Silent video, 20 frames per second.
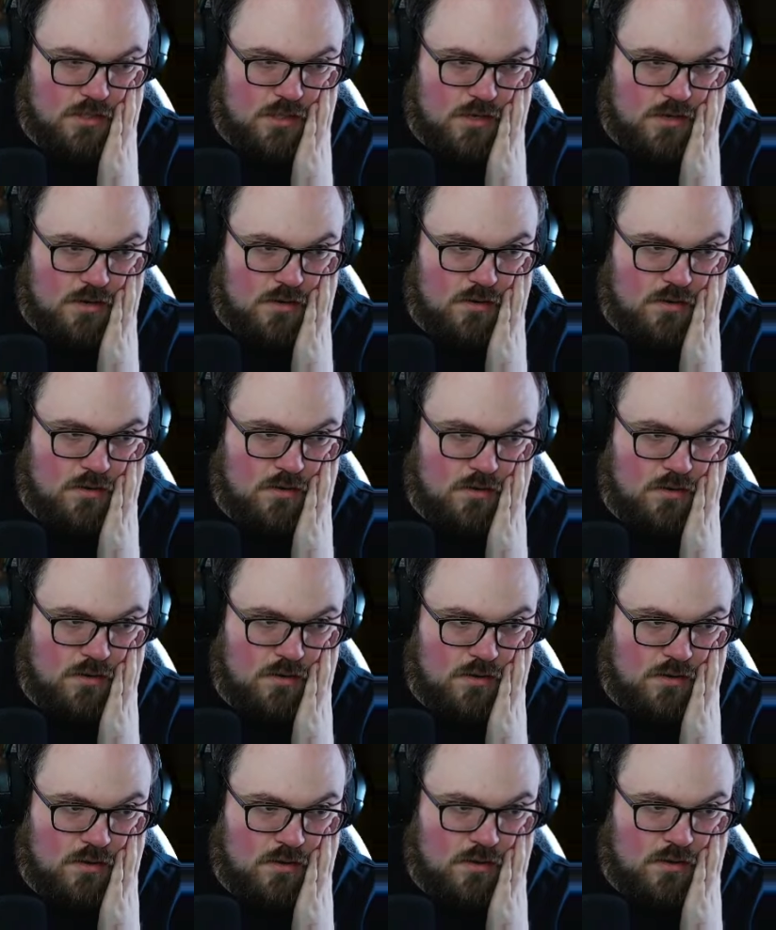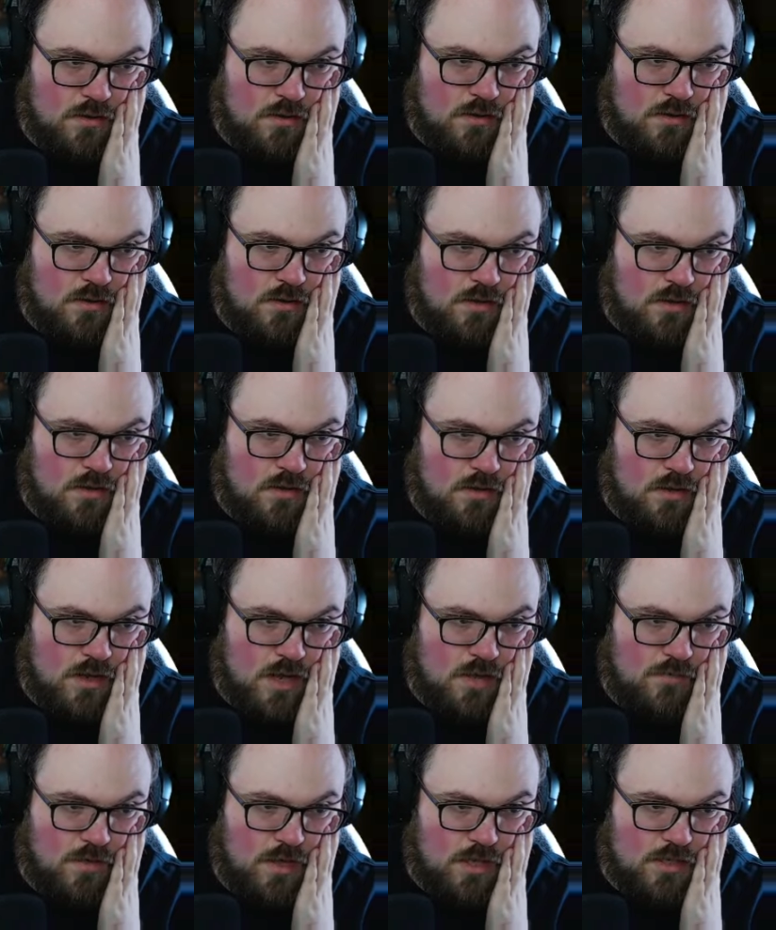Instant?
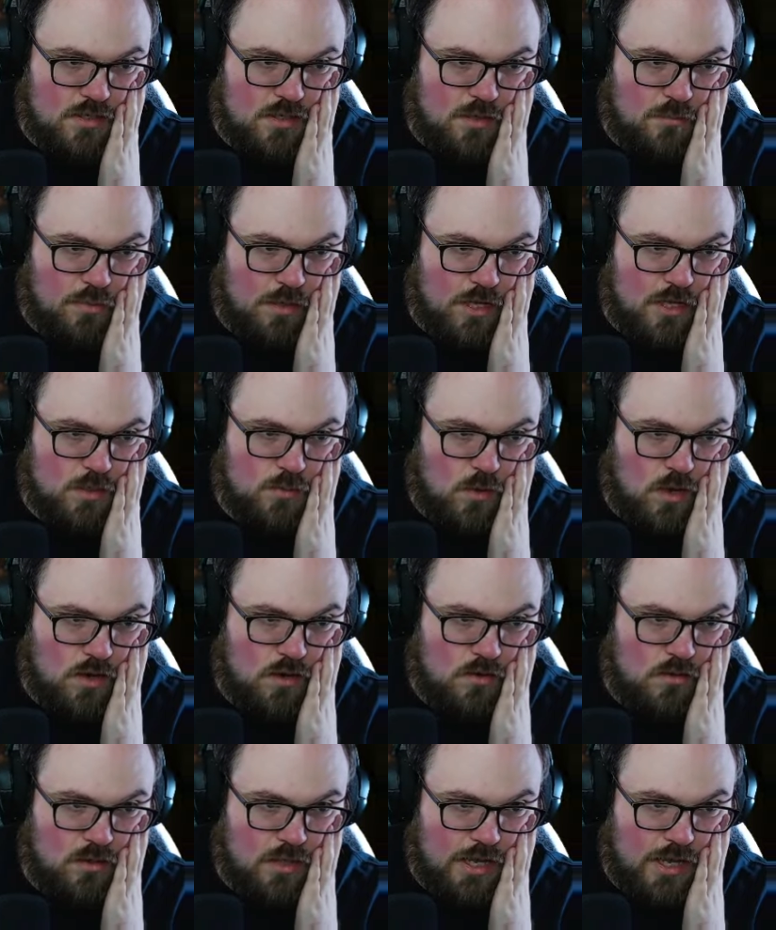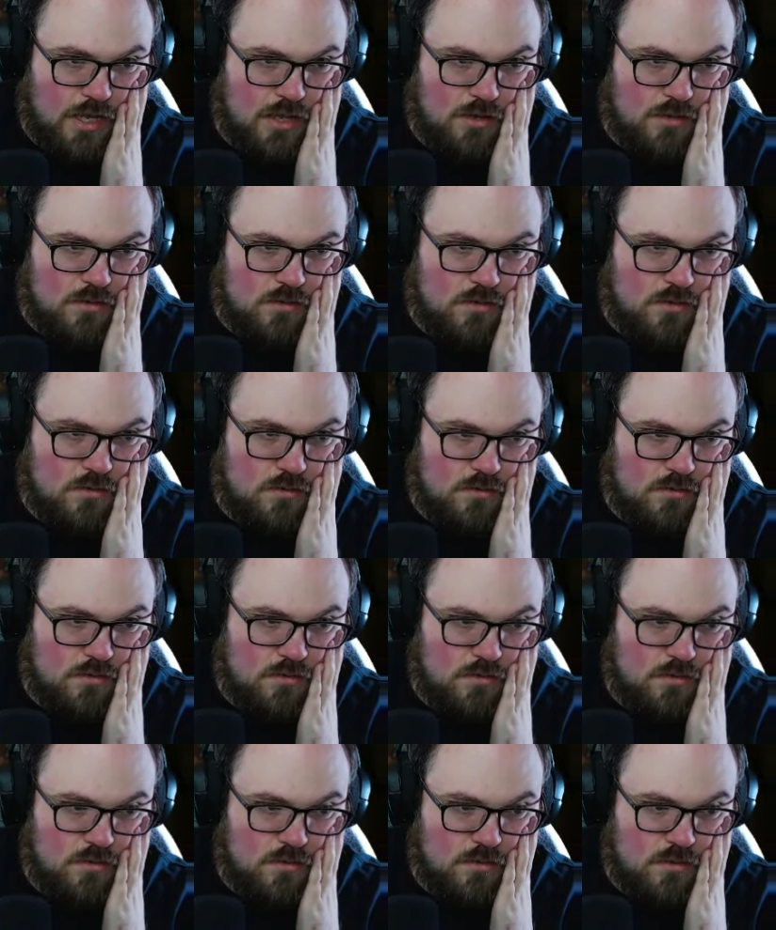I have instant Planeswalker land.
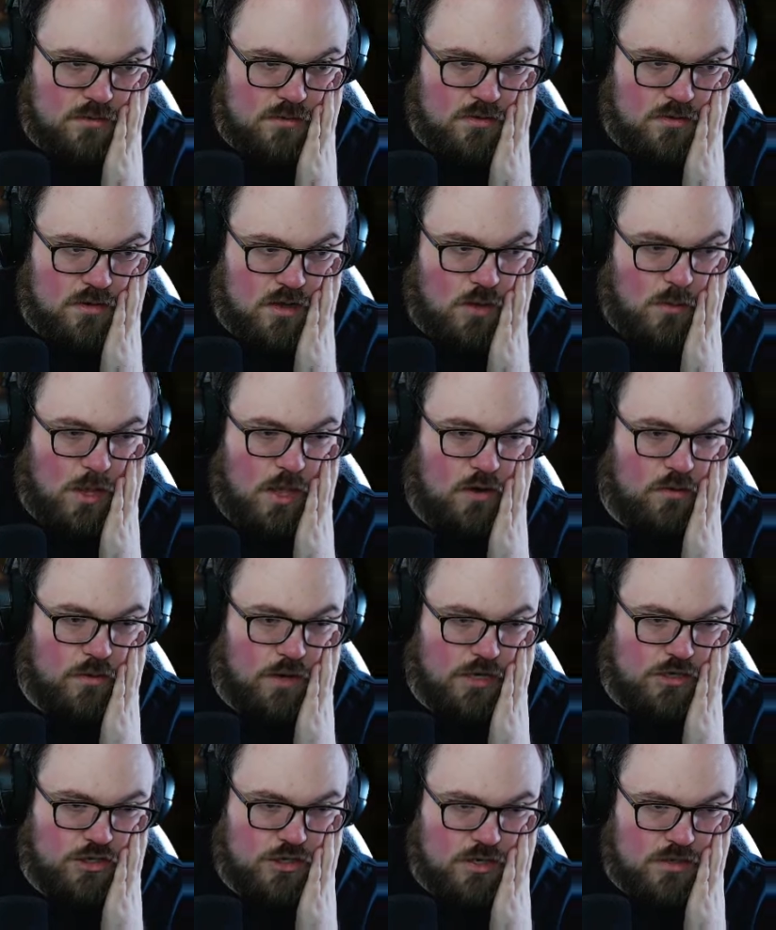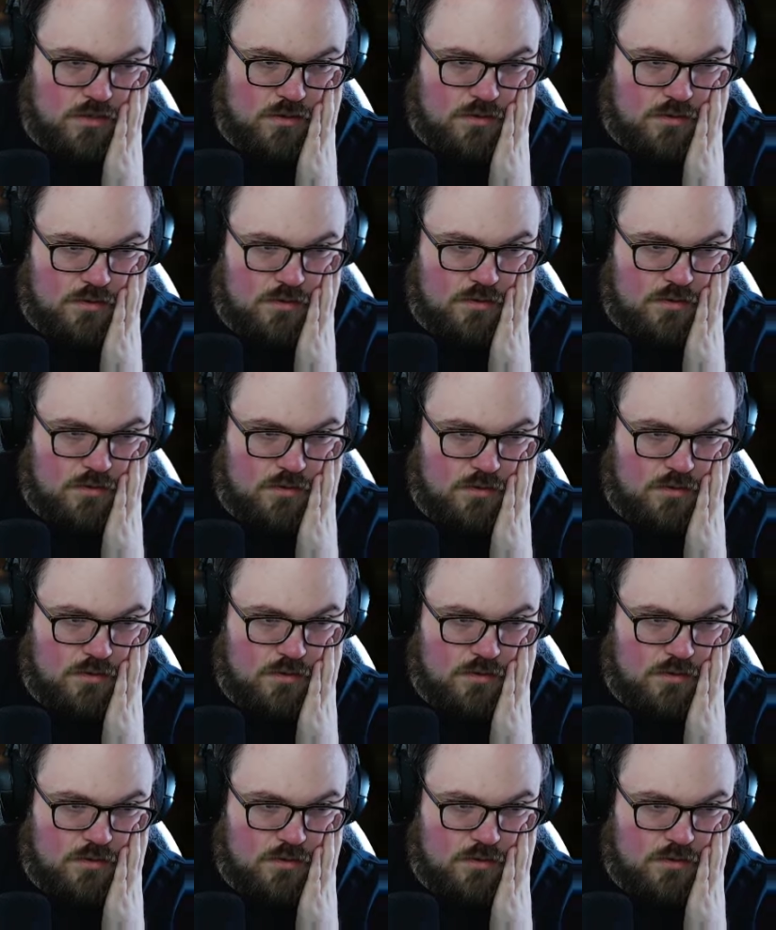Oh, iteration.